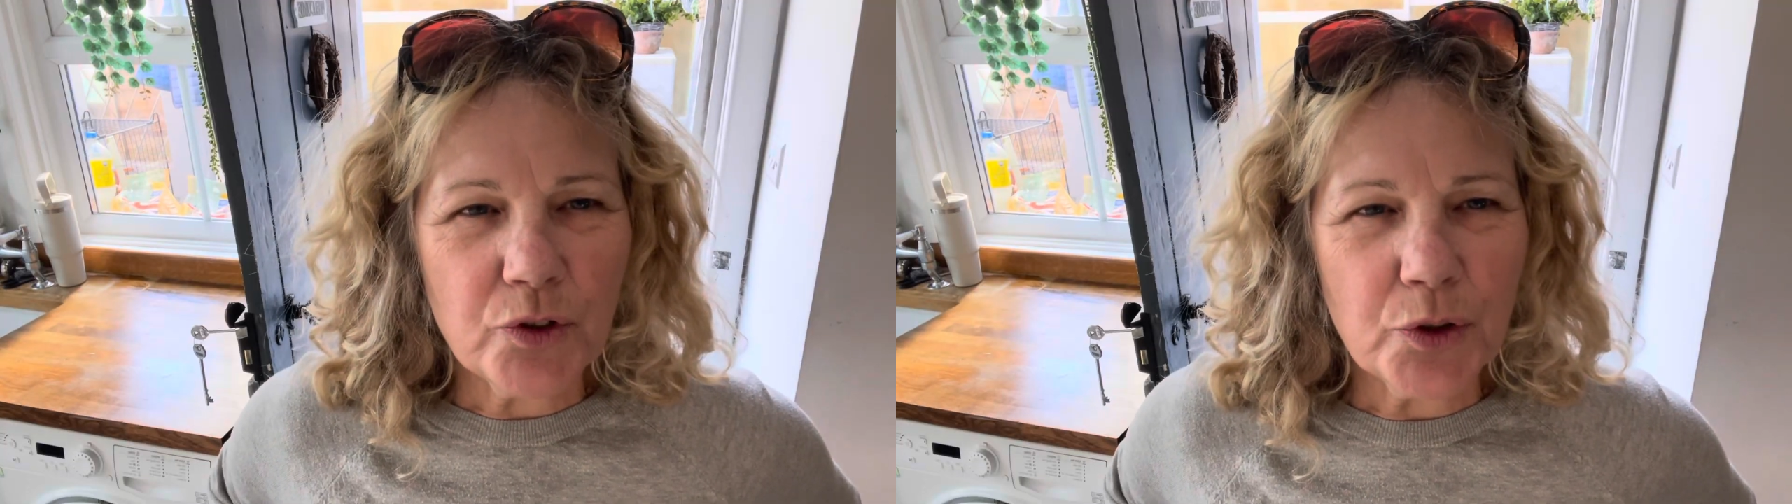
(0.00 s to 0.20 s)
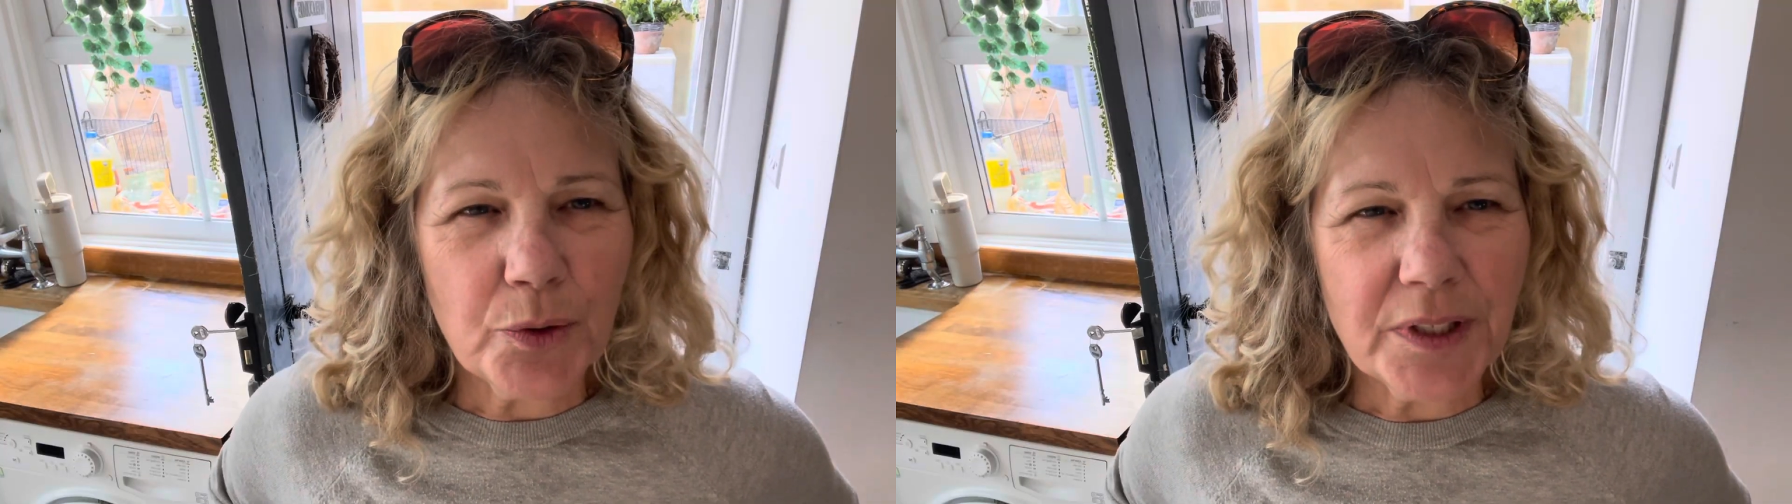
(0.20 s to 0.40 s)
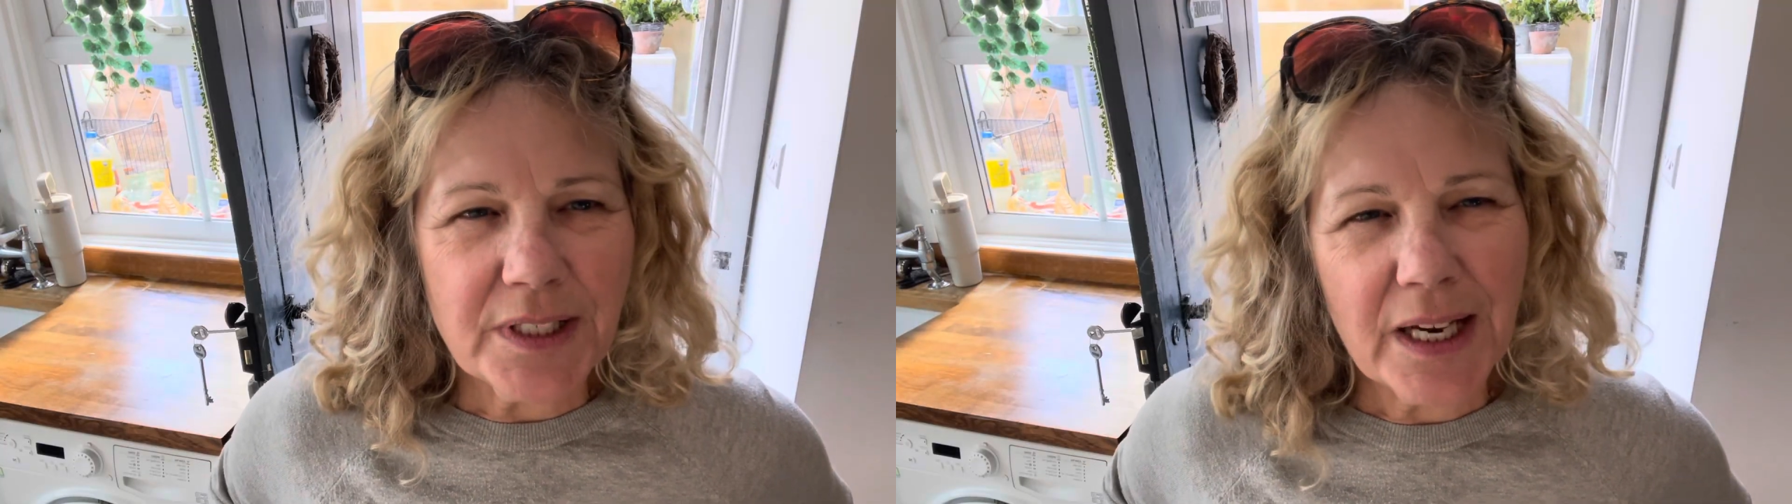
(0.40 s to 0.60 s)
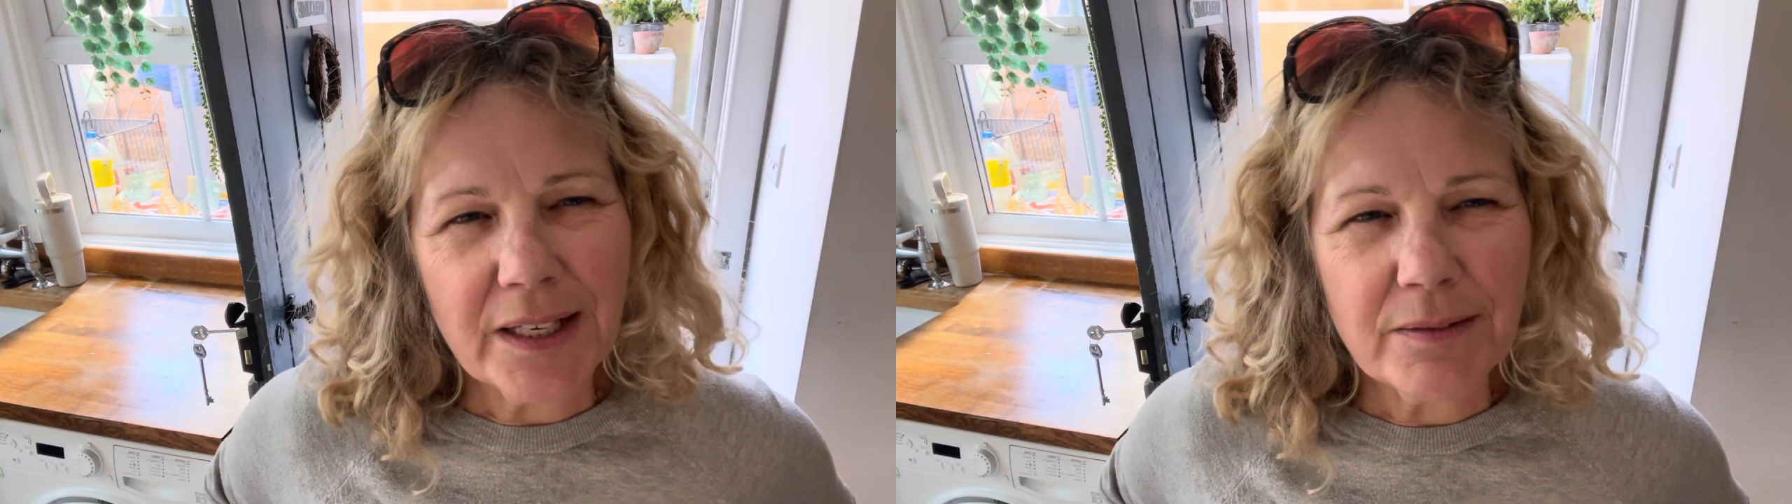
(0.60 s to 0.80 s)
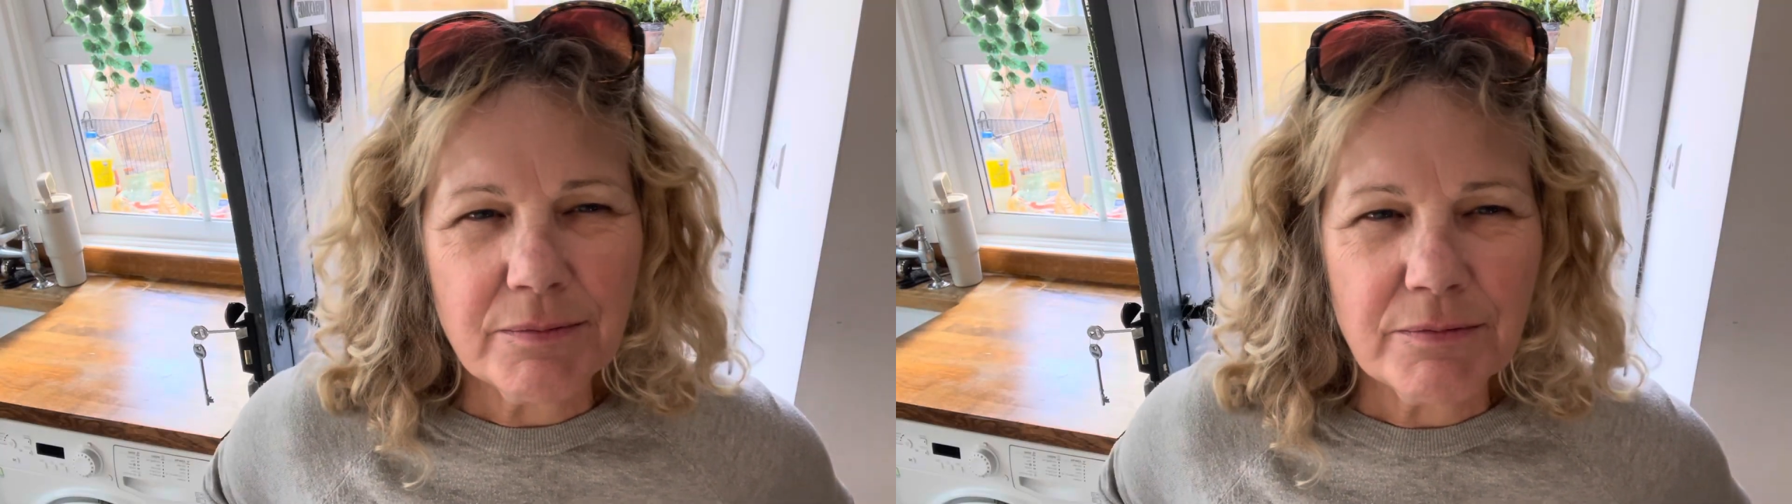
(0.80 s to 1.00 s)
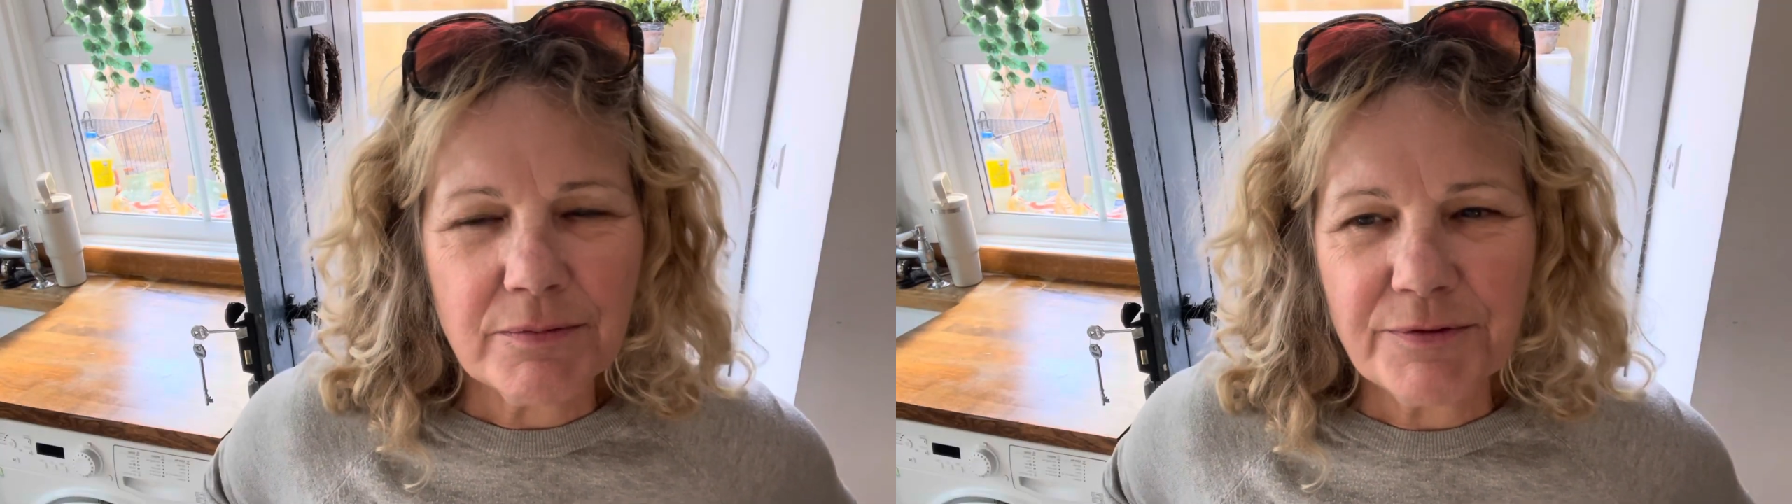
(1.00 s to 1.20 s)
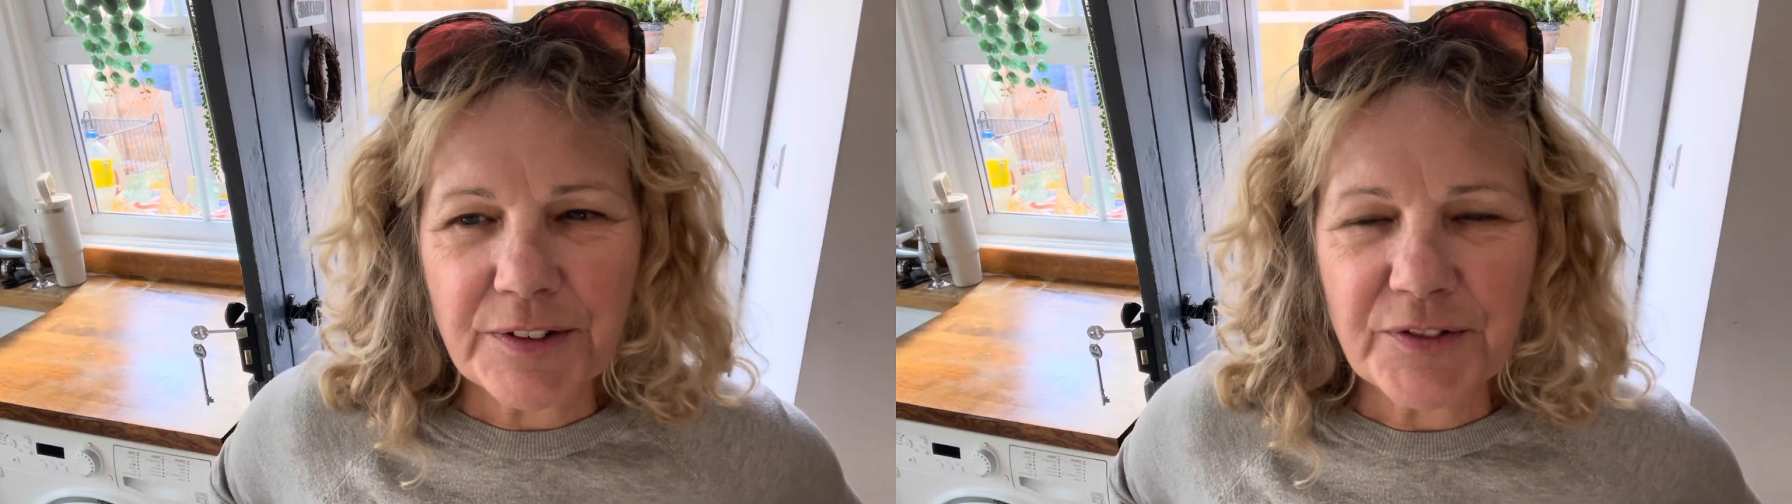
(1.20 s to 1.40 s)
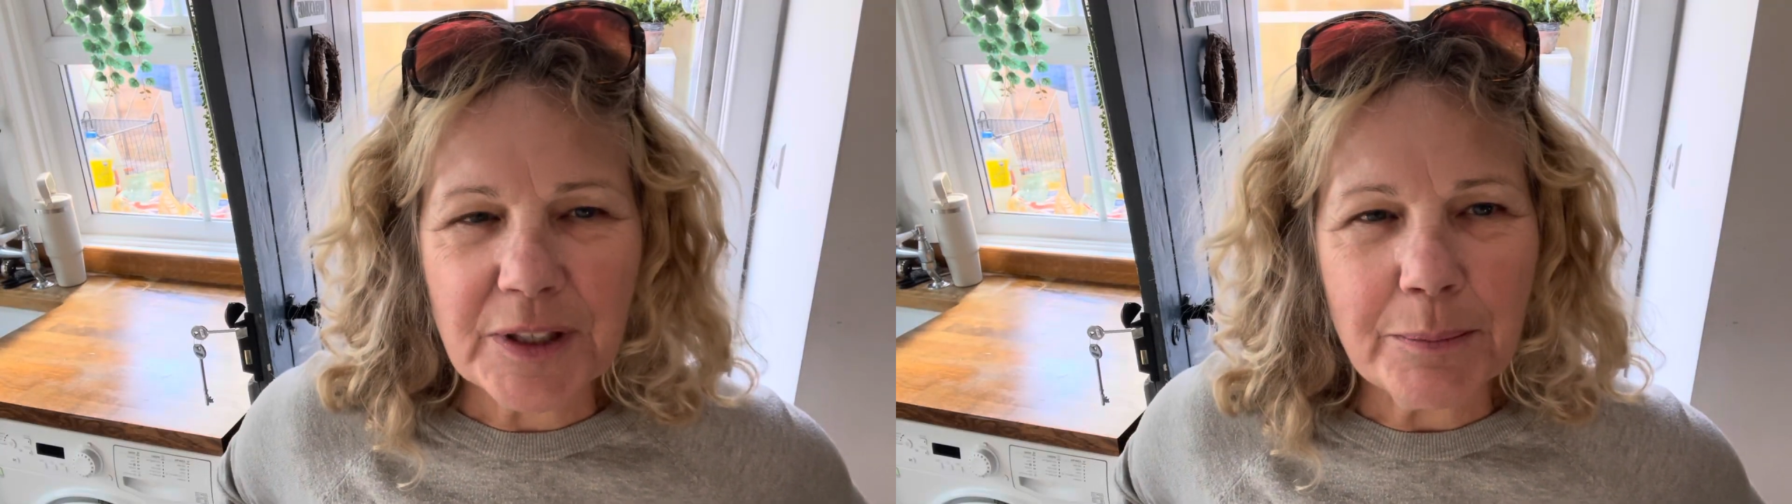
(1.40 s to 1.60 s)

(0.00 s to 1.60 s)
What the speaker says: doing 10-15